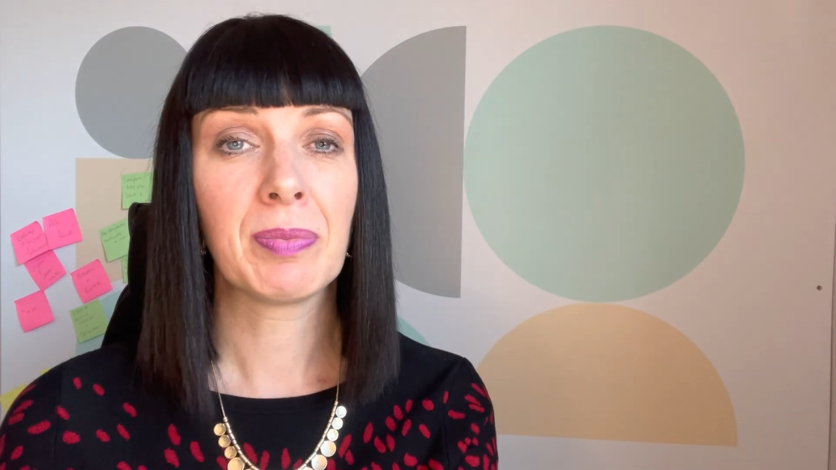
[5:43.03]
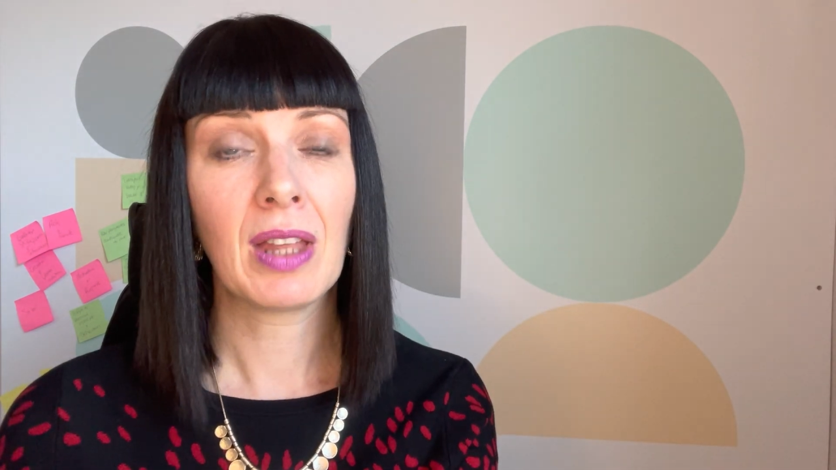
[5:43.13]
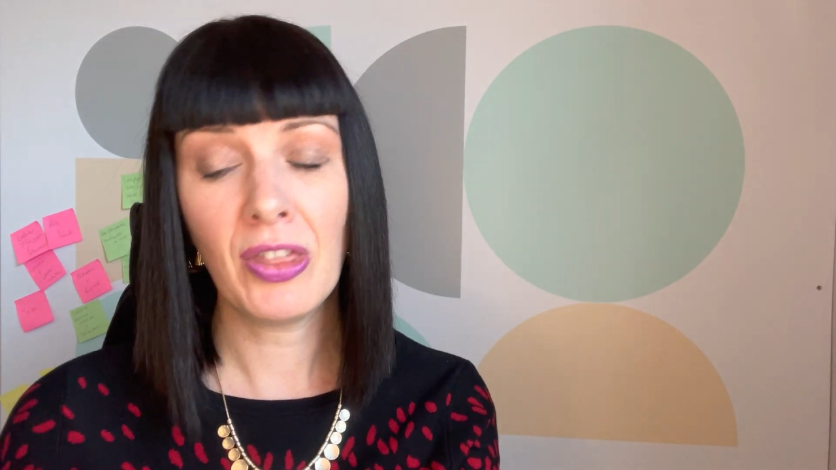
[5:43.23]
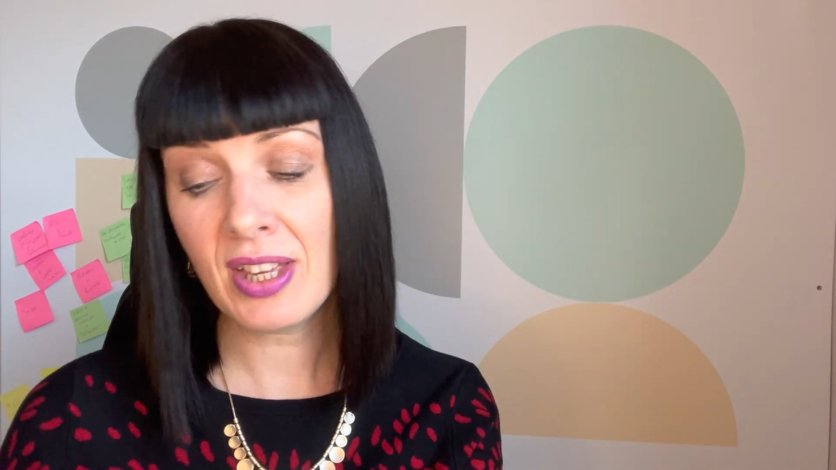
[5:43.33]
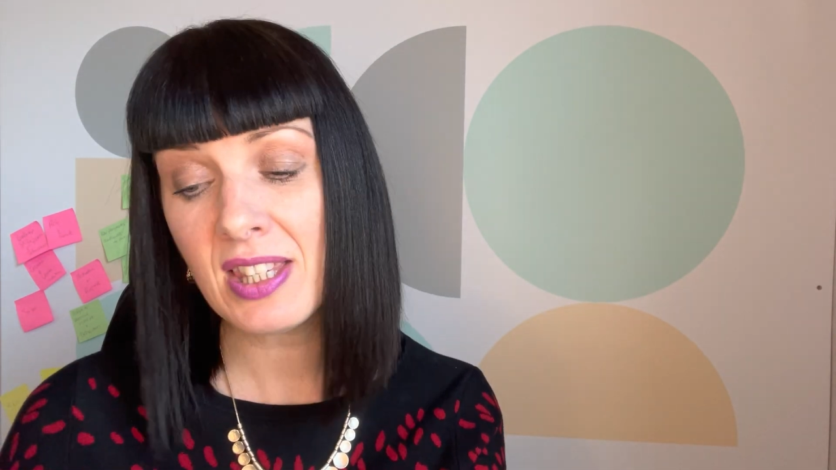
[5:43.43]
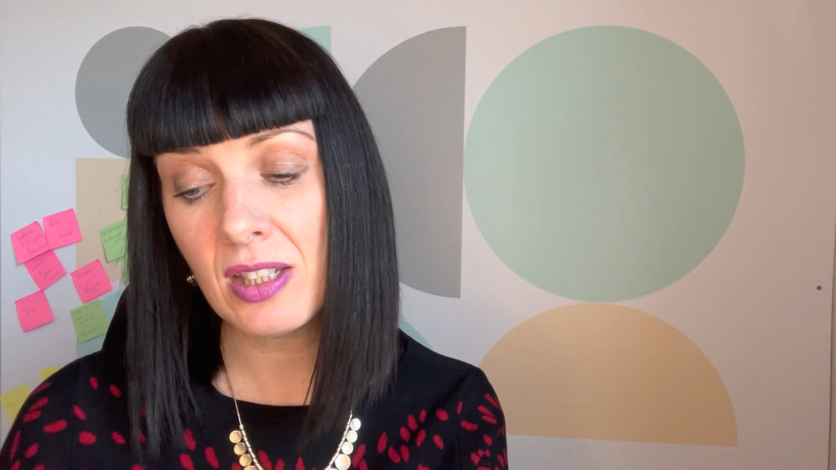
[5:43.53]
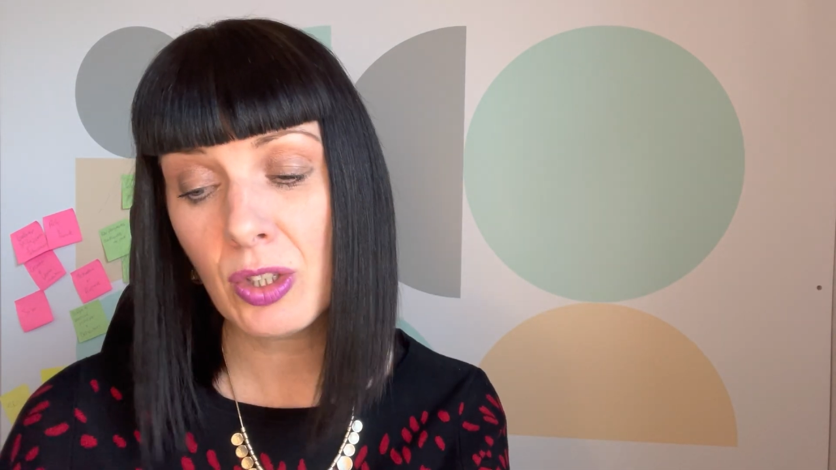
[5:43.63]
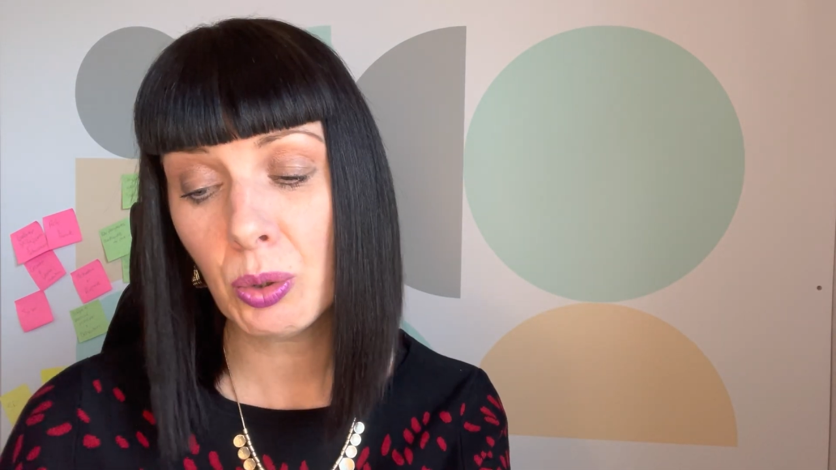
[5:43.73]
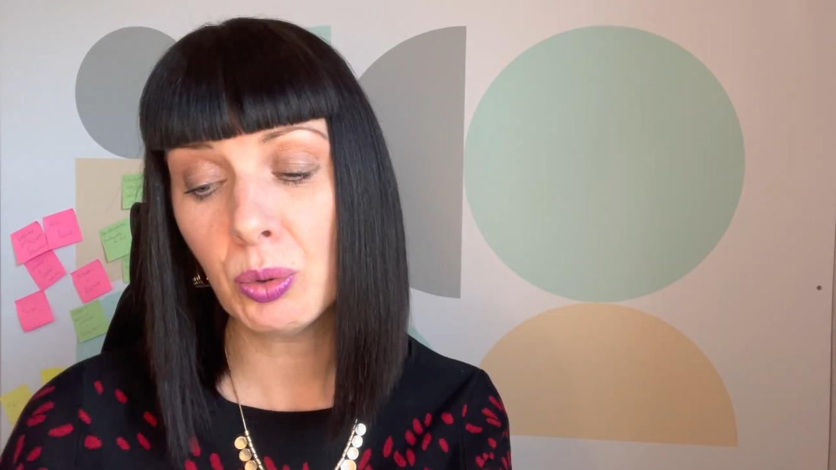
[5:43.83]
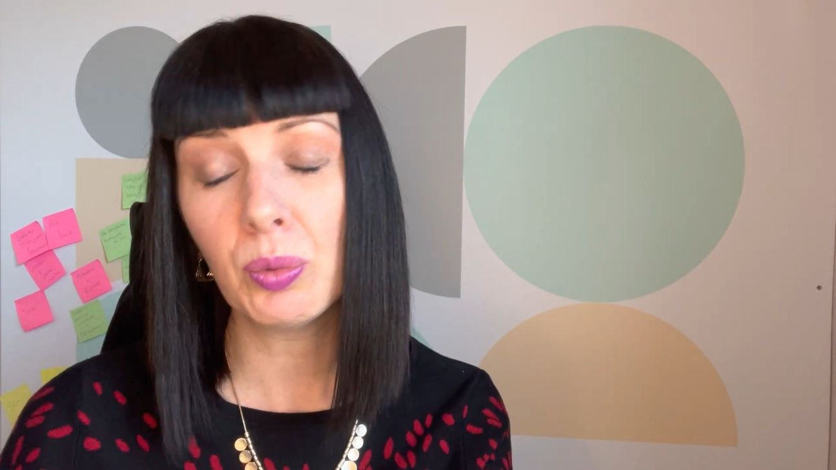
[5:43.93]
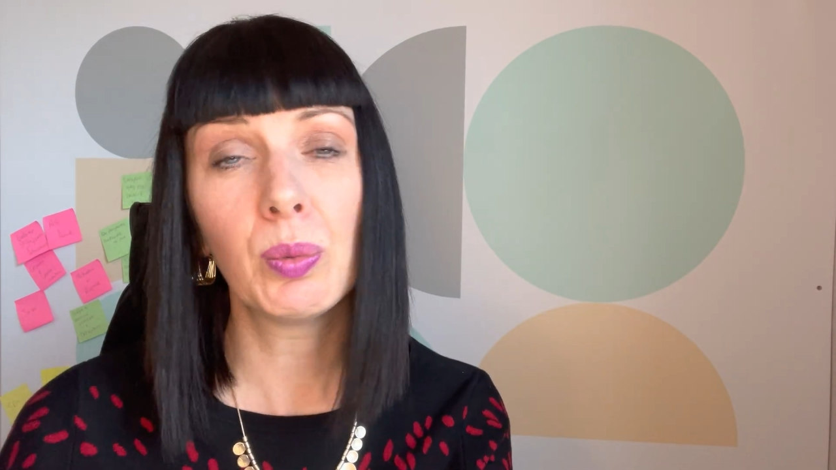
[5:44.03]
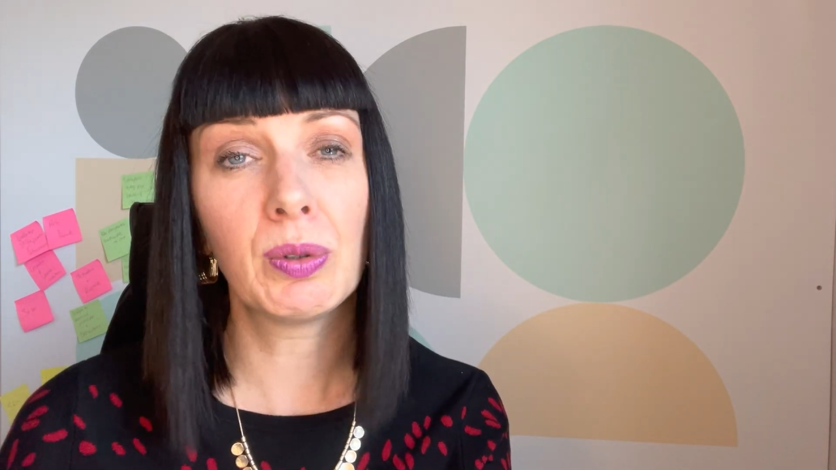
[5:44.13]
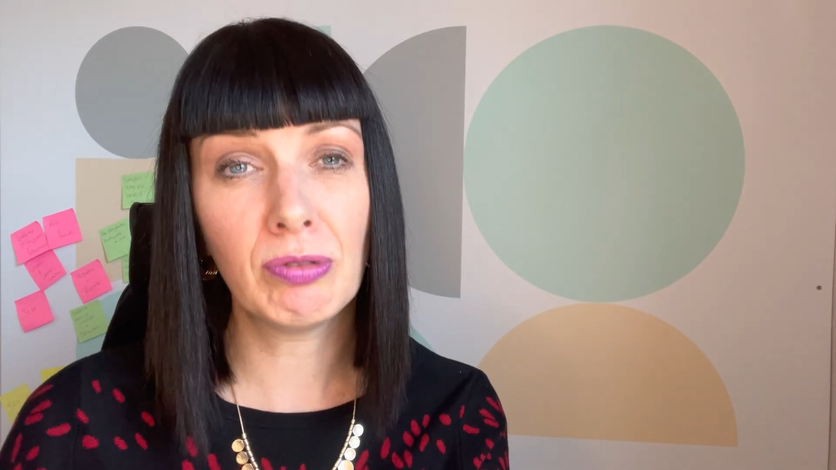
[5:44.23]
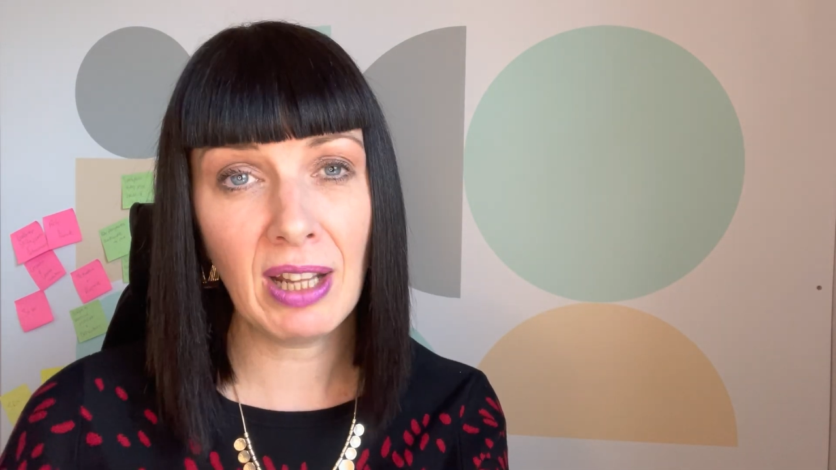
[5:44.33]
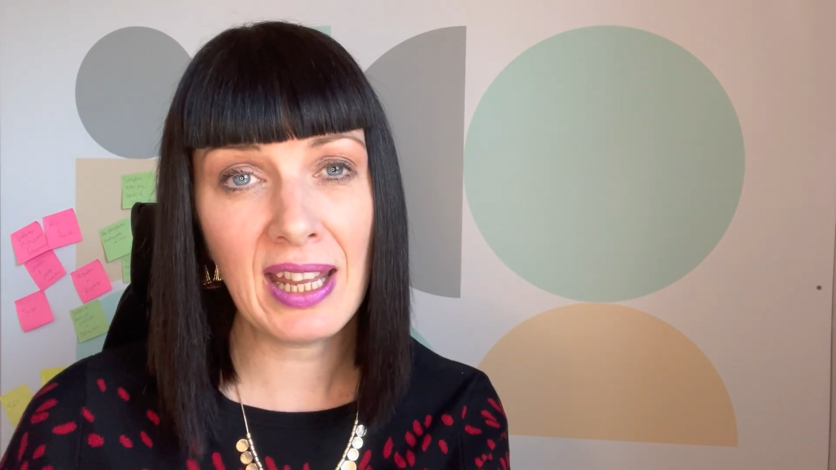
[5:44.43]
this tool will
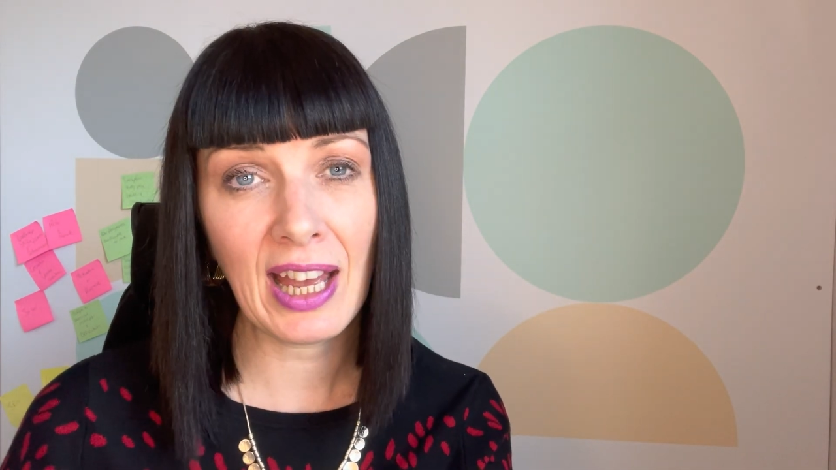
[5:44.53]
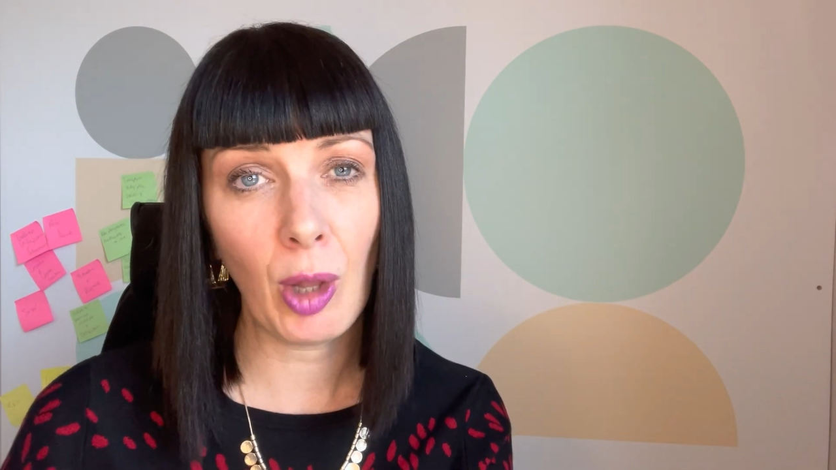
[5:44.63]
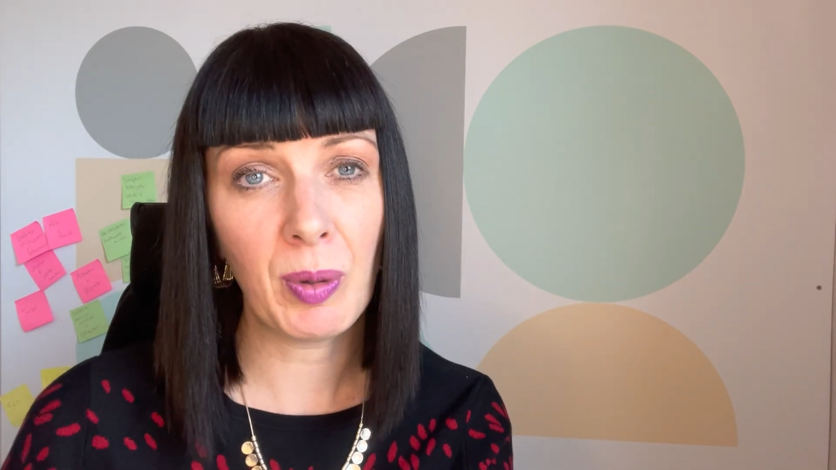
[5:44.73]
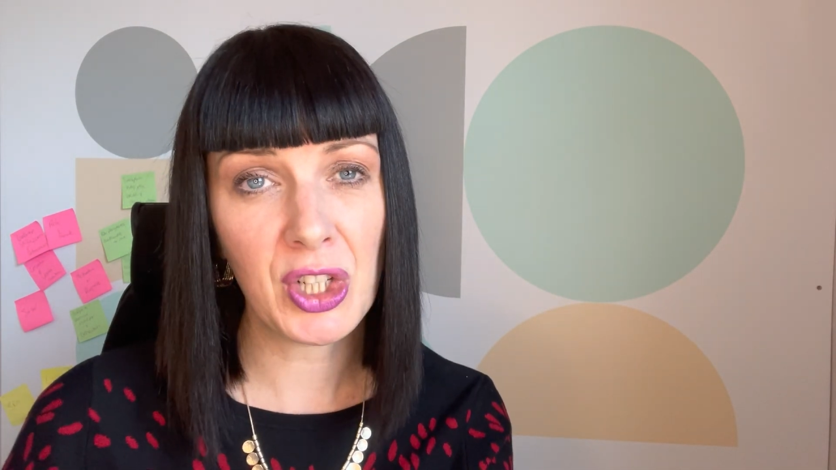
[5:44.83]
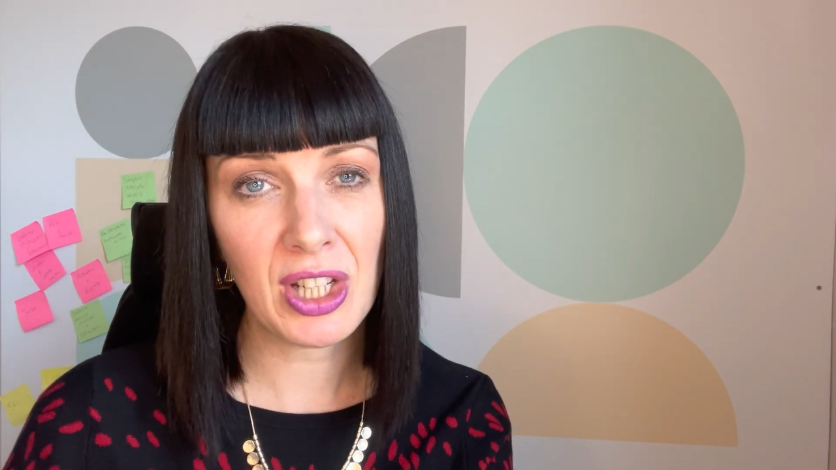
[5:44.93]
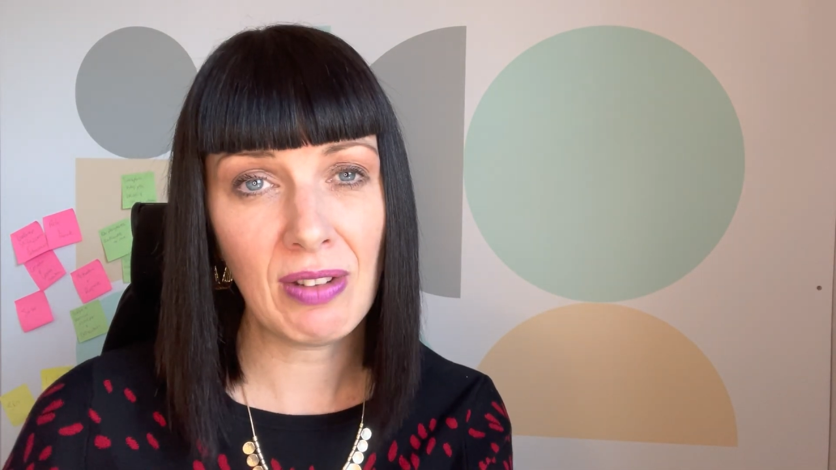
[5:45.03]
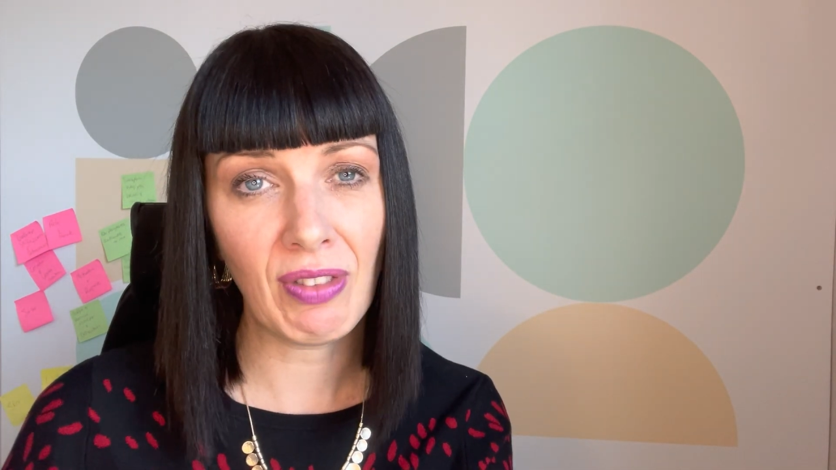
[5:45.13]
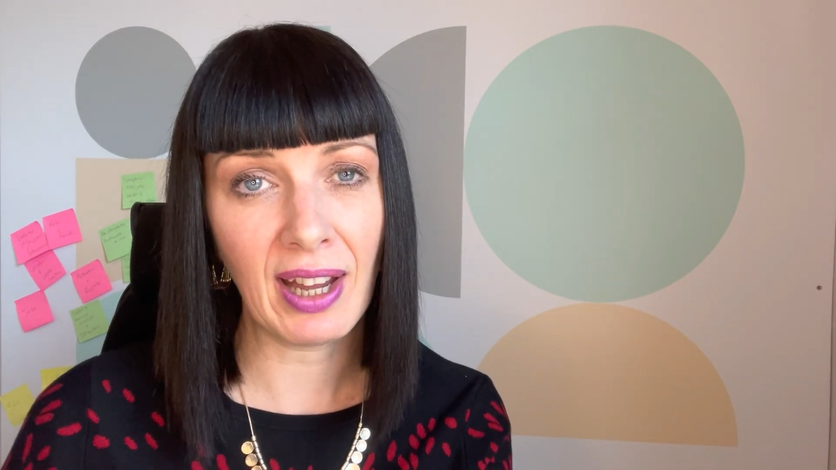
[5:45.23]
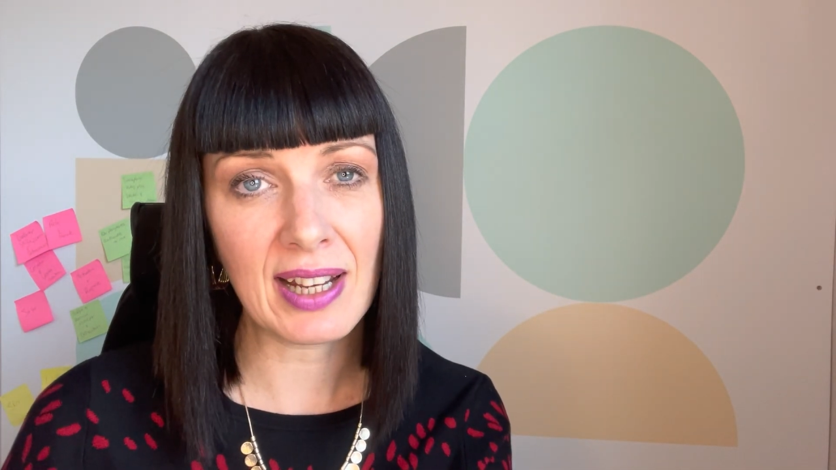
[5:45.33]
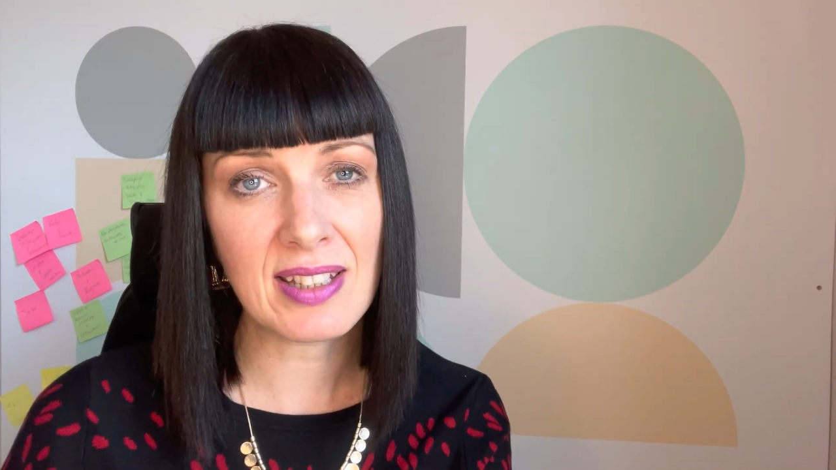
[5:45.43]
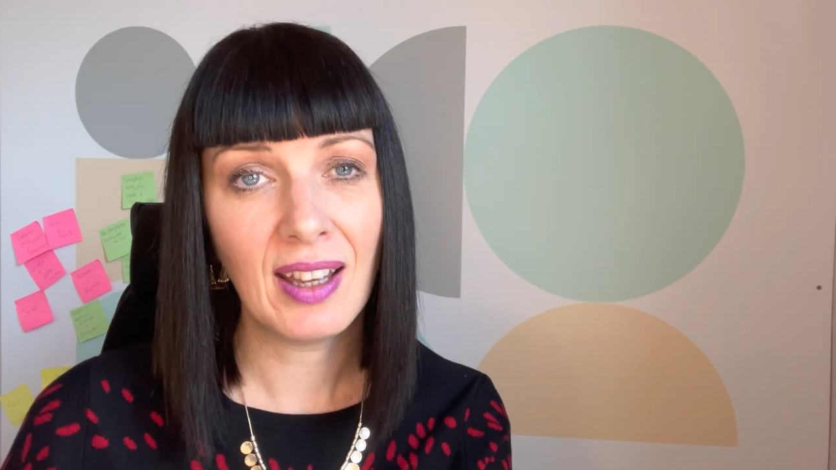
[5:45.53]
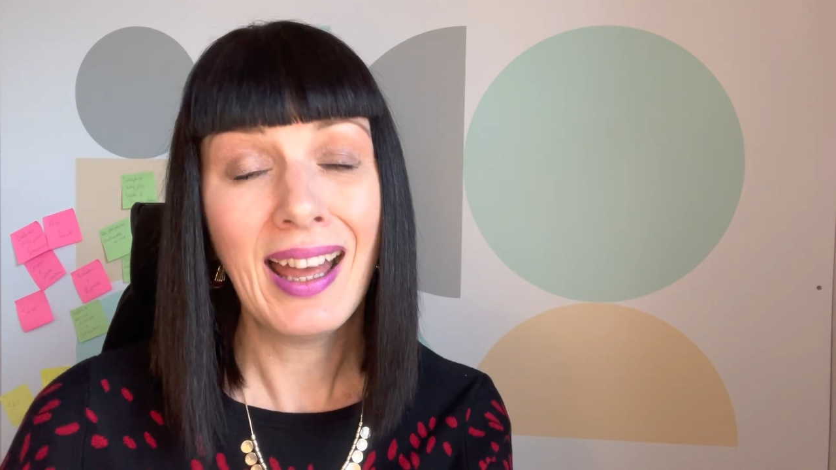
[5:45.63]
really help achieve that.